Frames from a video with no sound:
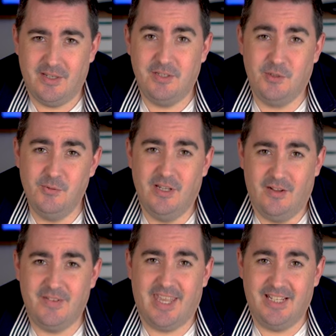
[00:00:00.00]
I do
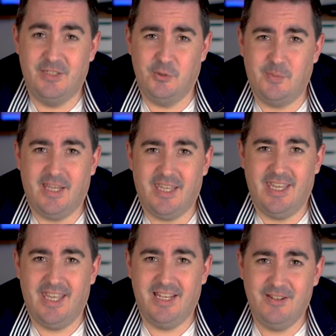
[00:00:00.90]
love getting a new bit of
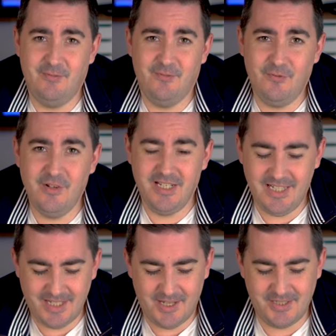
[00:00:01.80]
kit, and it
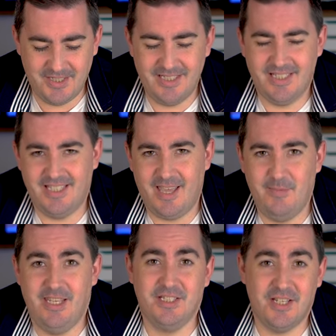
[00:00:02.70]
really does
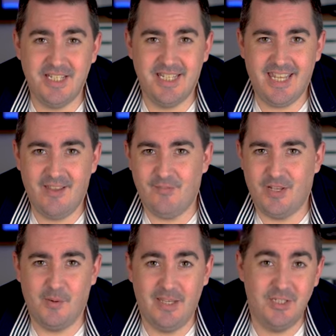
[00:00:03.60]
get me excited again for
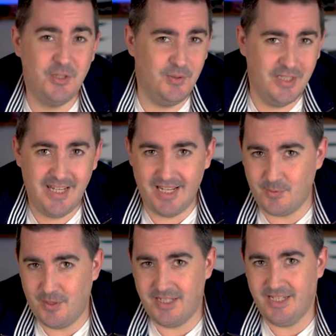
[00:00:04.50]
going out and shooting the
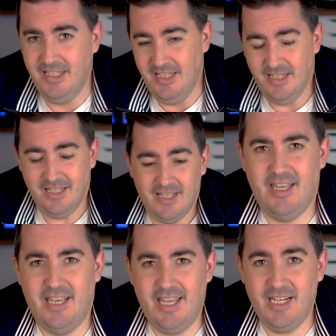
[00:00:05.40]
next wedding.
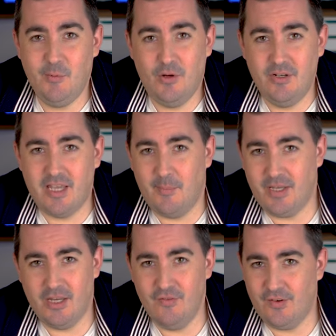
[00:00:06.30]
Anyone
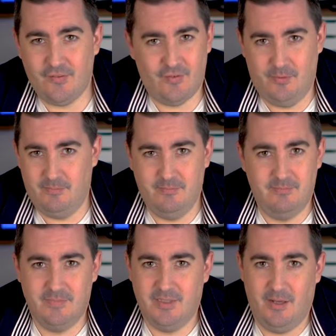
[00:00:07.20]
coming over from
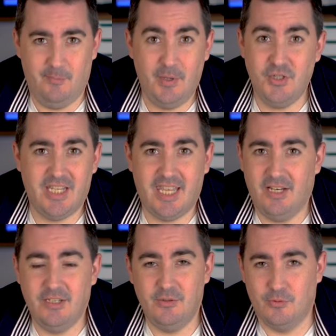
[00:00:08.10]
budget
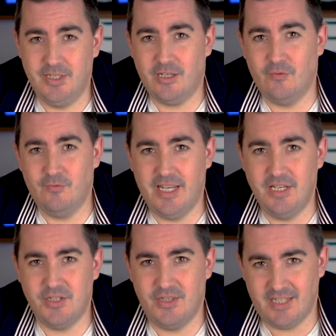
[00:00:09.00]
Canon or Nikon
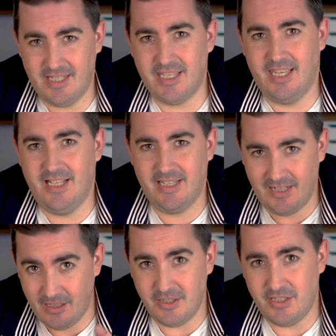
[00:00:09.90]
range and thinking
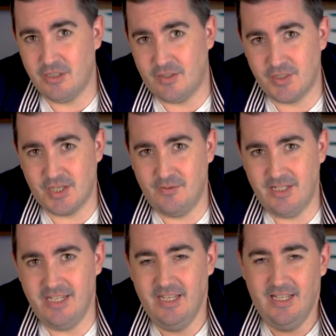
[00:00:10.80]
they like the look of
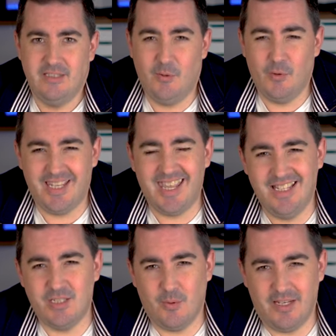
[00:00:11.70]
Sony, they want to get
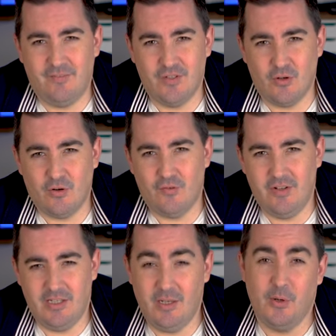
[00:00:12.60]
into wedding
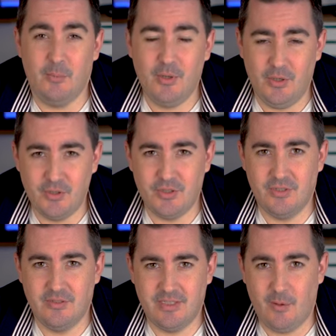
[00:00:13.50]
photography, or they want to
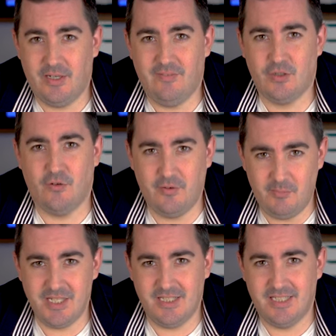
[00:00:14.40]
push their wedding photography
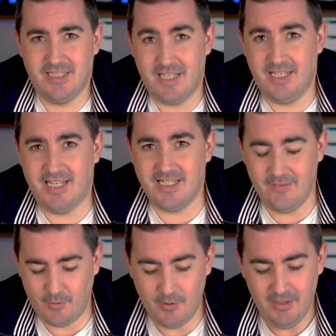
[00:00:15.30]
business to that next
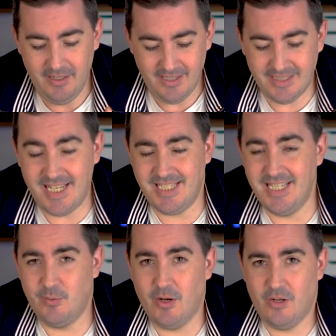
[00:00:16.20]
level, this
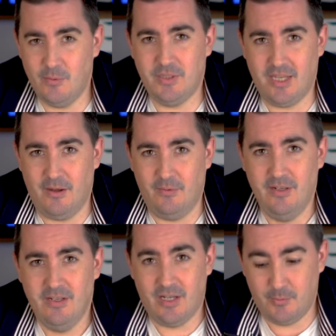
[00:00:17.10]
is where I would go.
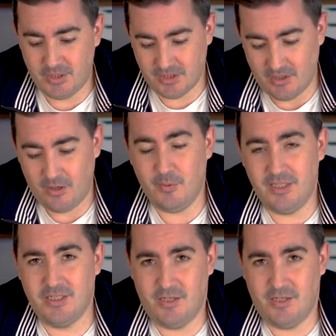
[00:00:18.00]
I would start with the